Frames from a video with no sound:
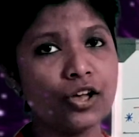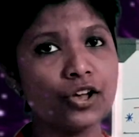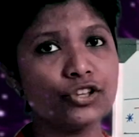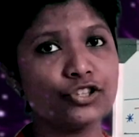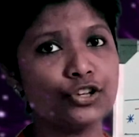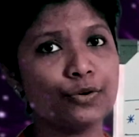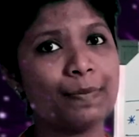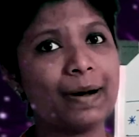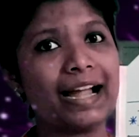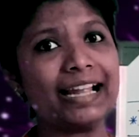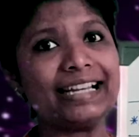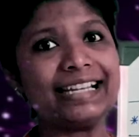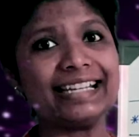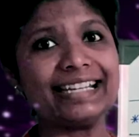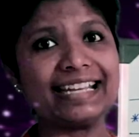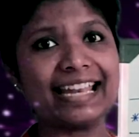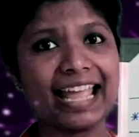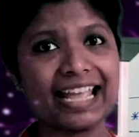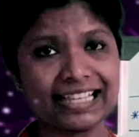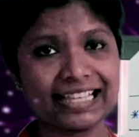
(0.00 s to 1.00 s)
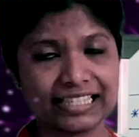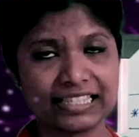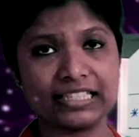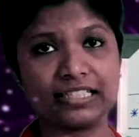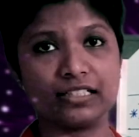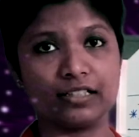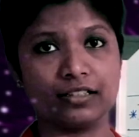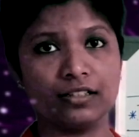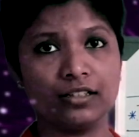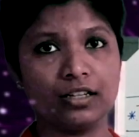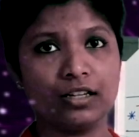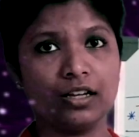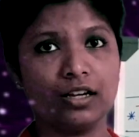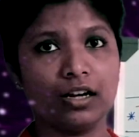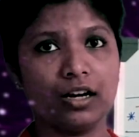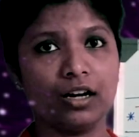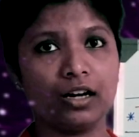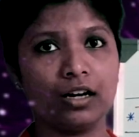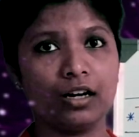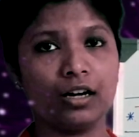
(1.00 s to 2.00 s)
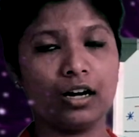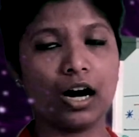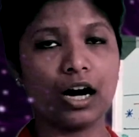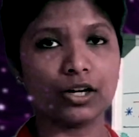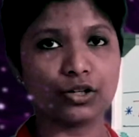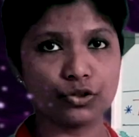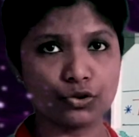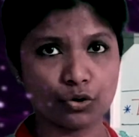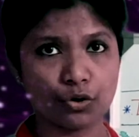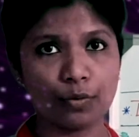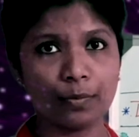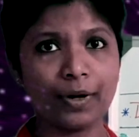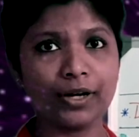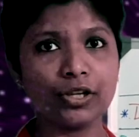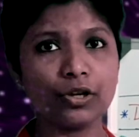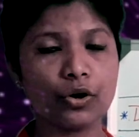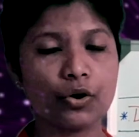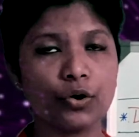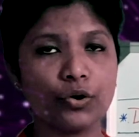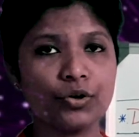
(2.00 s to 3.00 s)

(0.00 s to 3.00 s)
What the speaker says: So by next October, you're going to